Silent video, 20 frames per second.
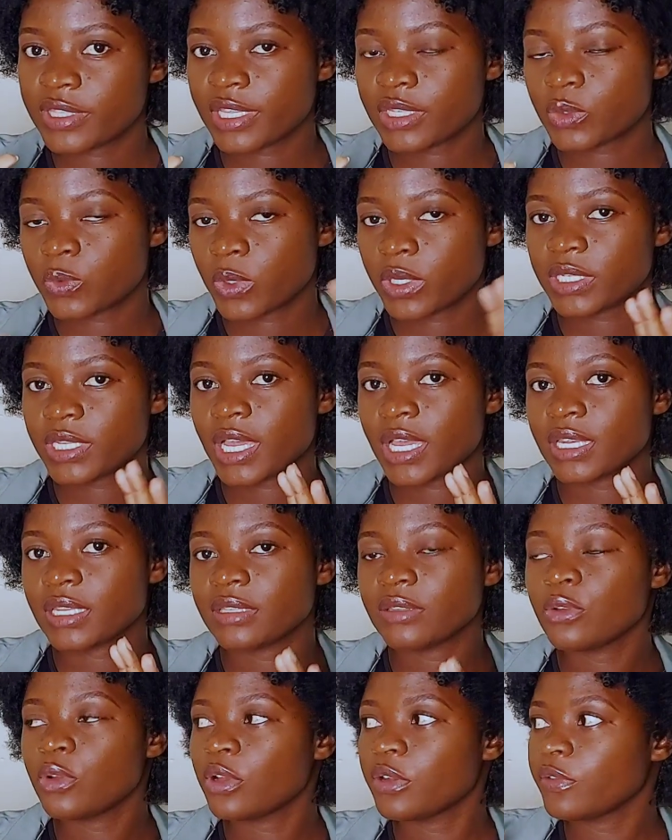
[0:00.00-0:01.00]
That's what
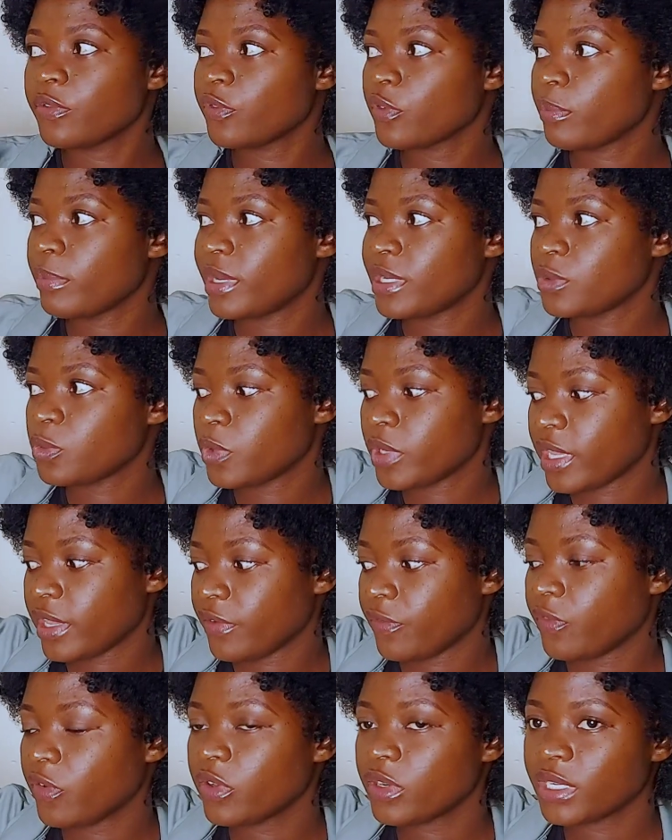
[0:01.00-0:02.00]
I'd gone for, but when
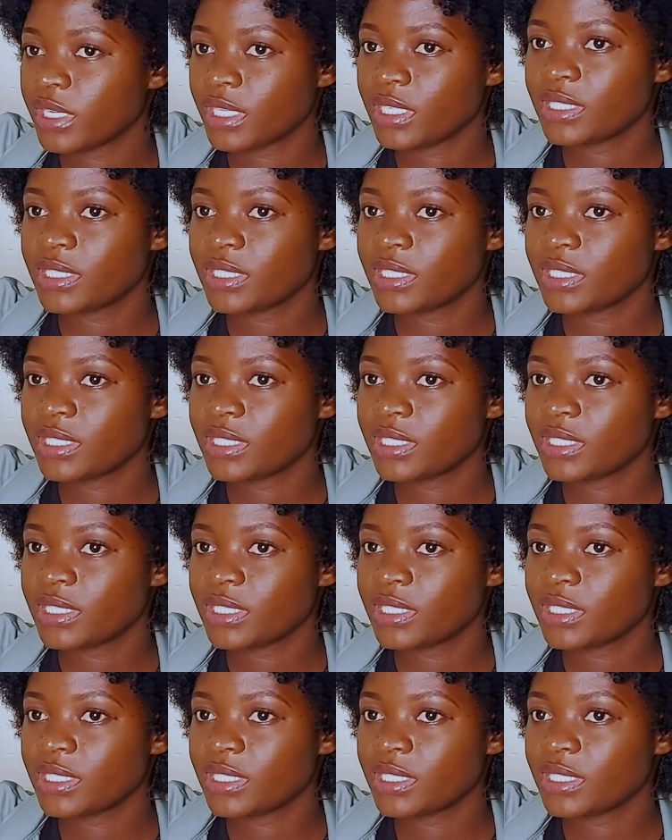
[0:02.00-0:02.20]
I found